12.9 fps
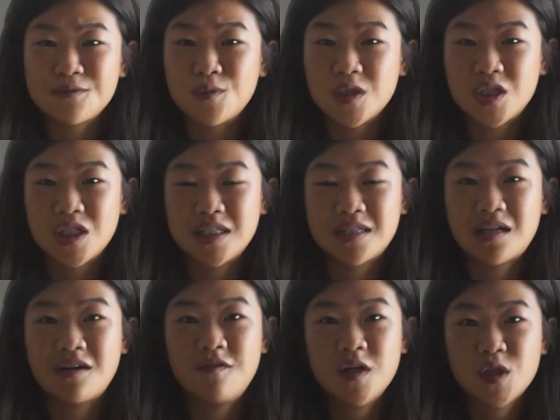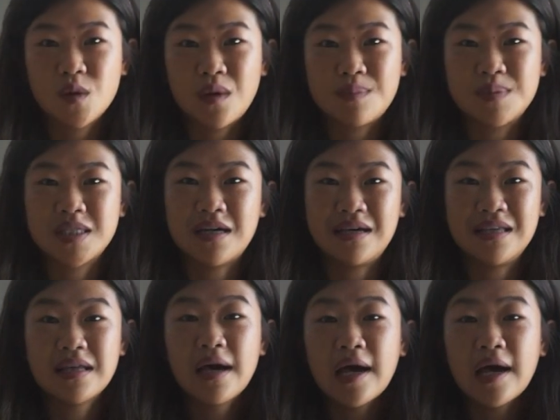which is the official website